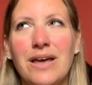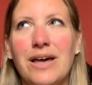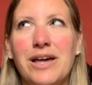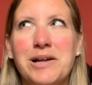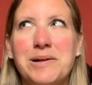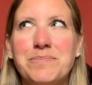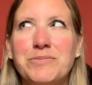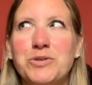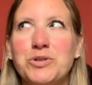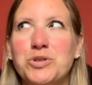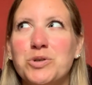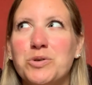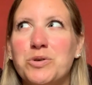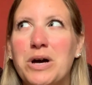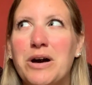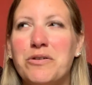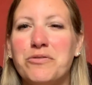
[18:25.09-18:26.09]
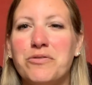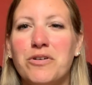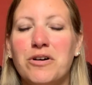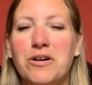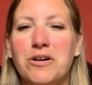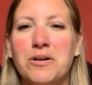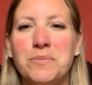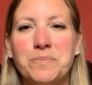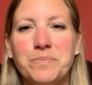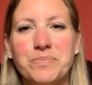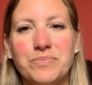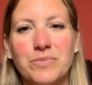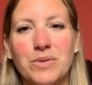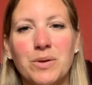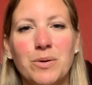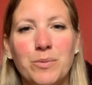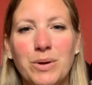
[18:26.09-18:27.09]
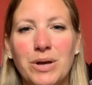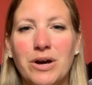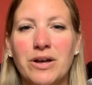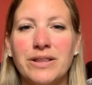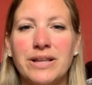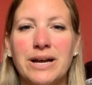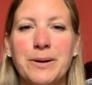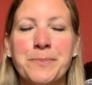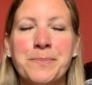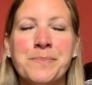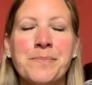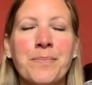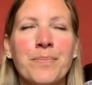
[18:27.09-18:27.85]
I'm not sure how far we are now.